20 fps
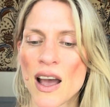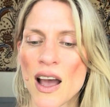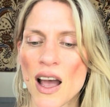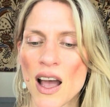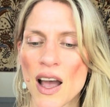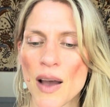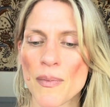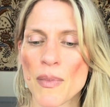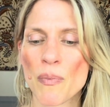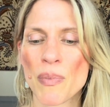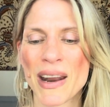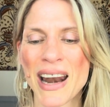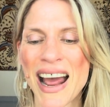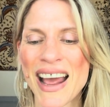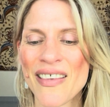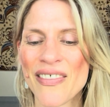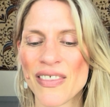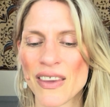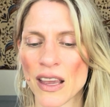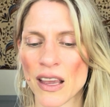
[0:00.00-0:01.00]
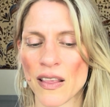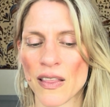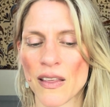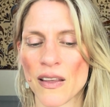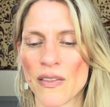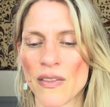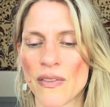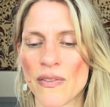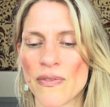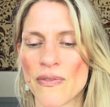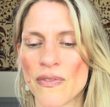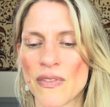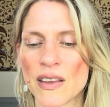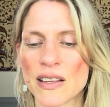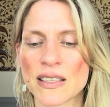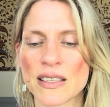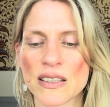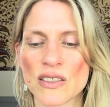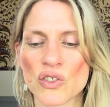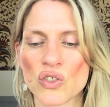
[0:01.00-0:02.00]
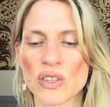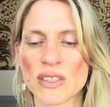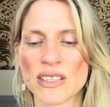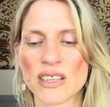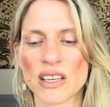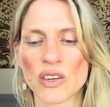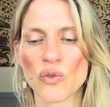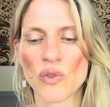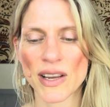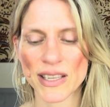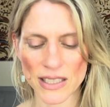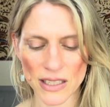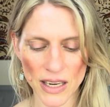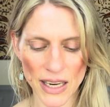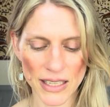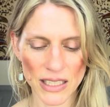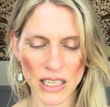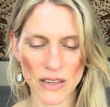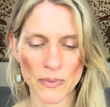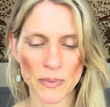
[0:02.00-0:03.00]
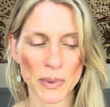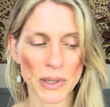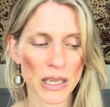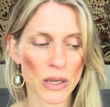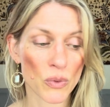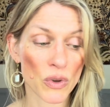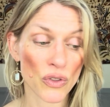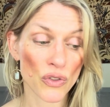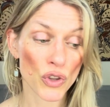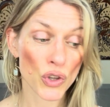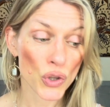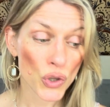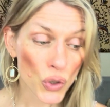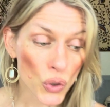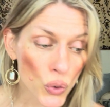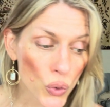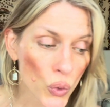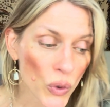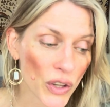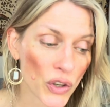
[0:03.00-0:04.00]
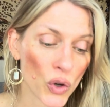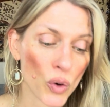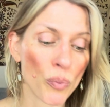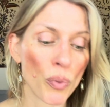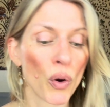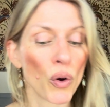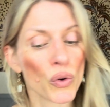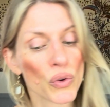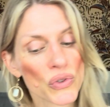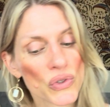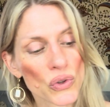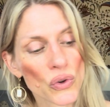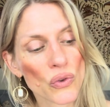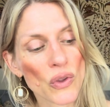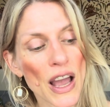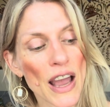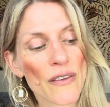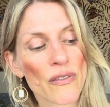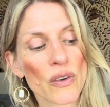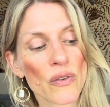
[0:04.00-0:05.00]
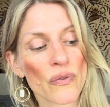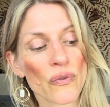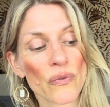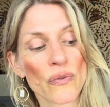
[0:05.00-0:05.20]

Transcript: But I think that this is just going to resonate deeply with you in your personal life, of